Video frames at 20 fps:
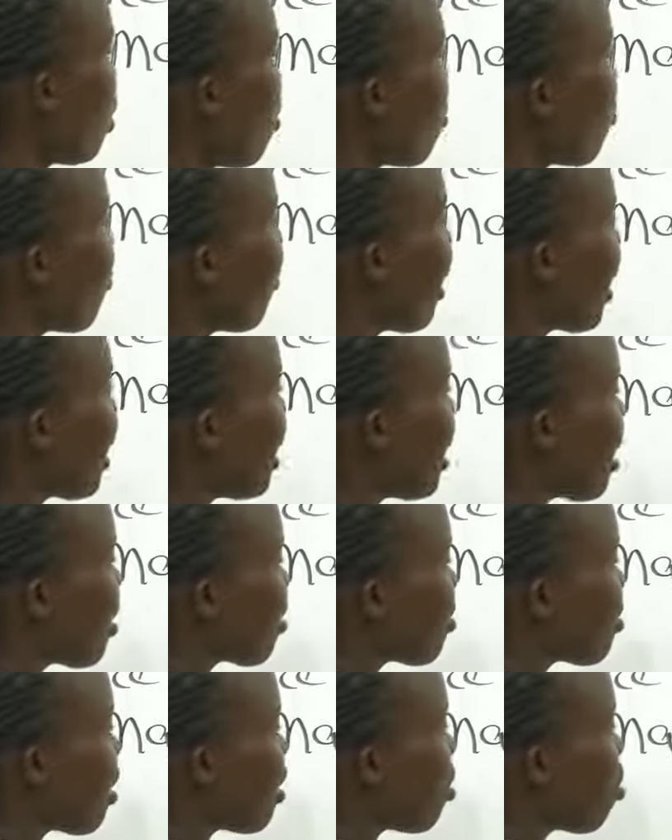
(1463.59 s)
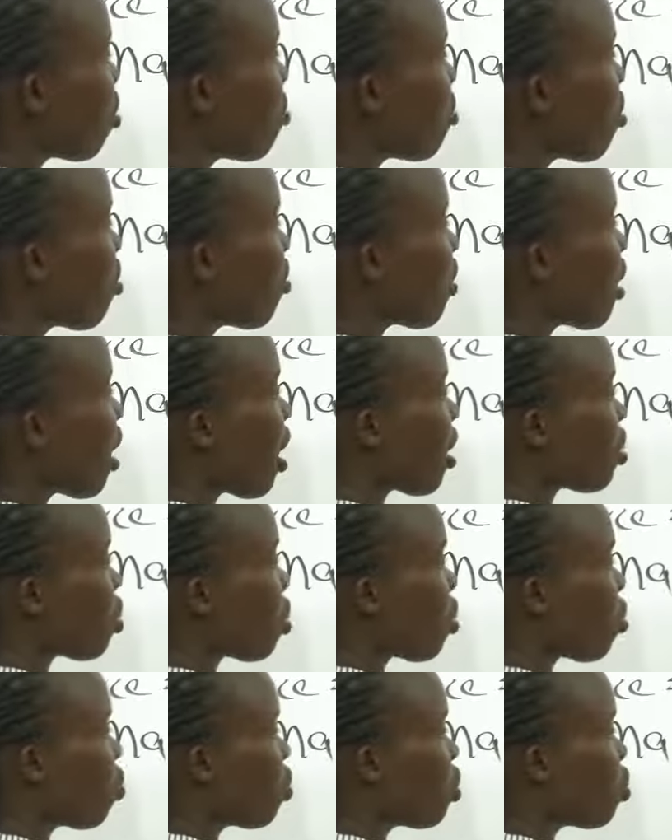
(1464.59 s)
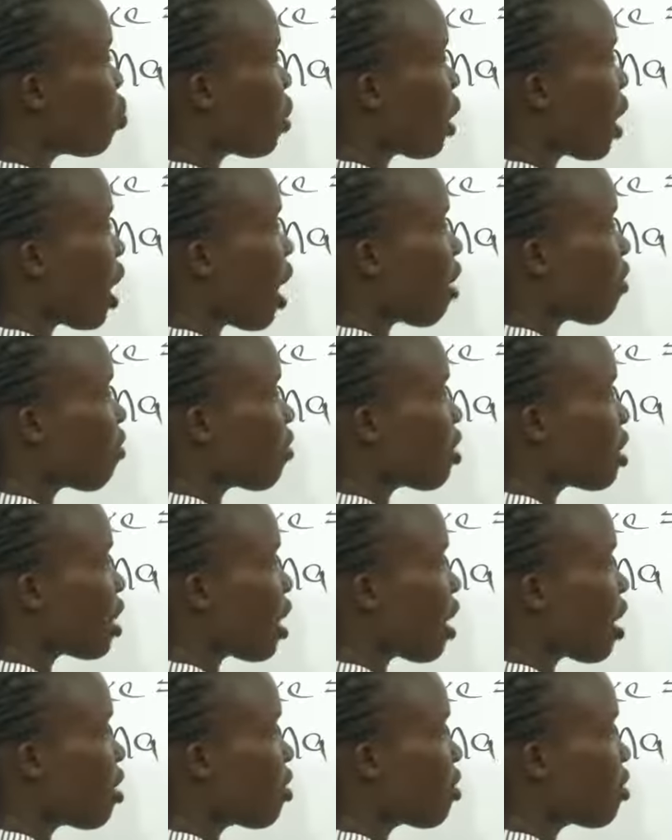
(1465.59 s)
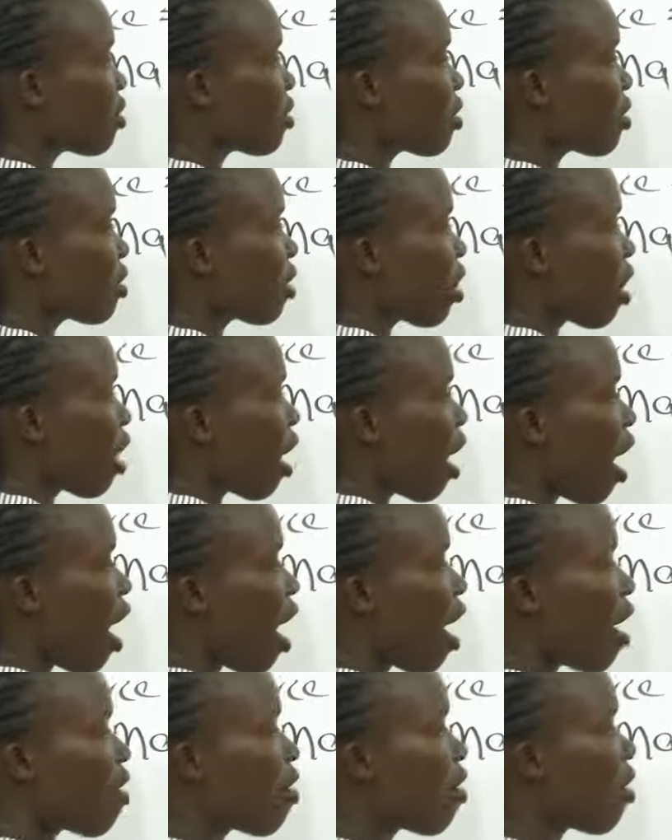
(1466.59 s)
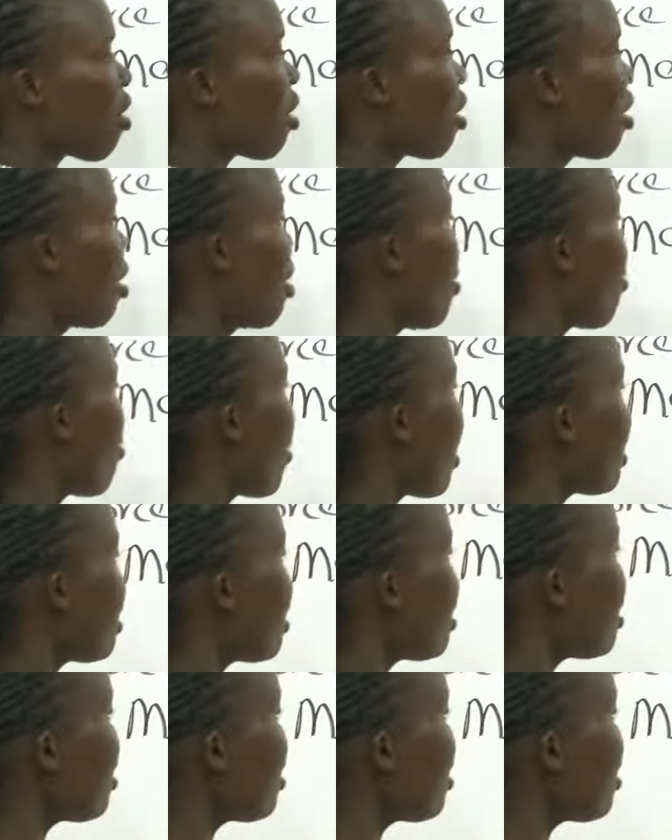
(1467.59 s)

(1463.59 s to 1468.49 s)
minus the normal reaction, which we have it as r. But in